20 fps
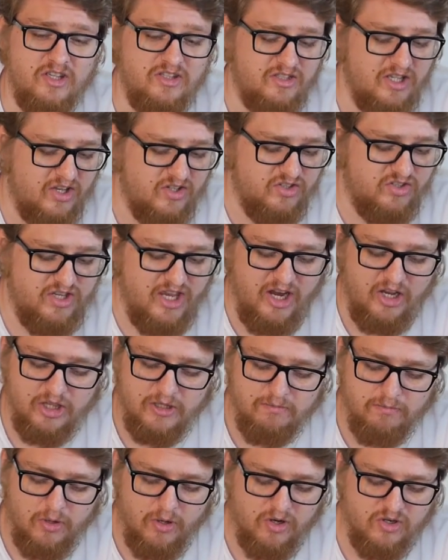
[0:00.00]
It does say on
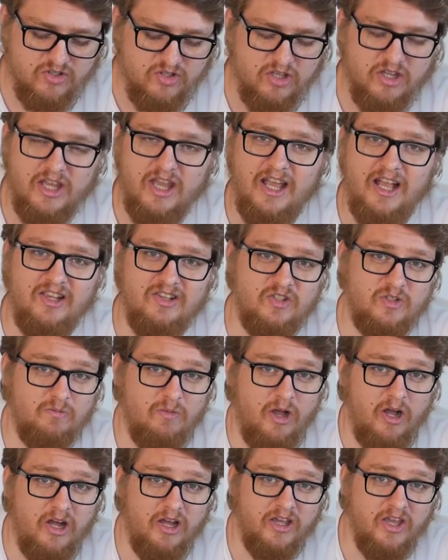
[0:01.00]
the box that it has some
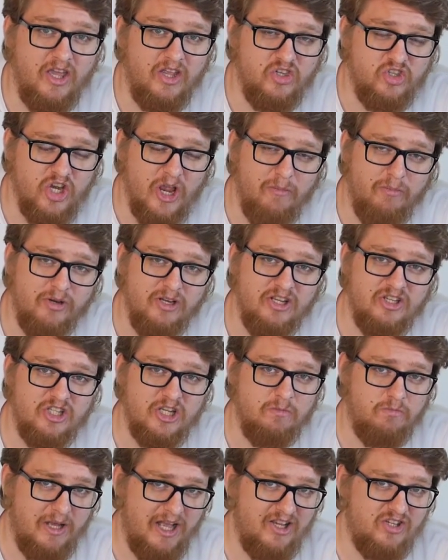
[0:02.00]
high end Japanese
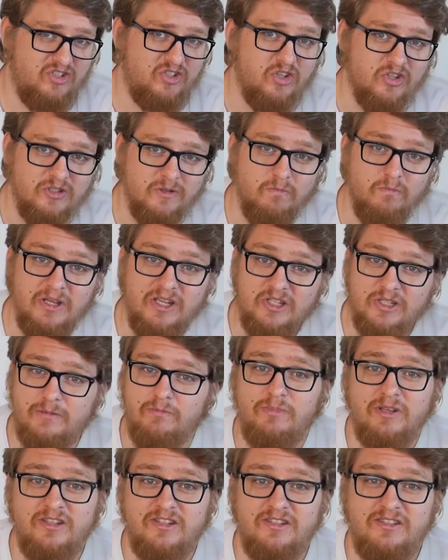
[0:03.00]
capacitors and bits
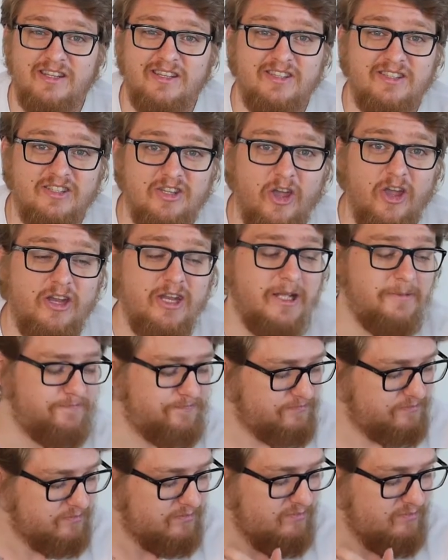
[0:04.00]
and pieces inside it,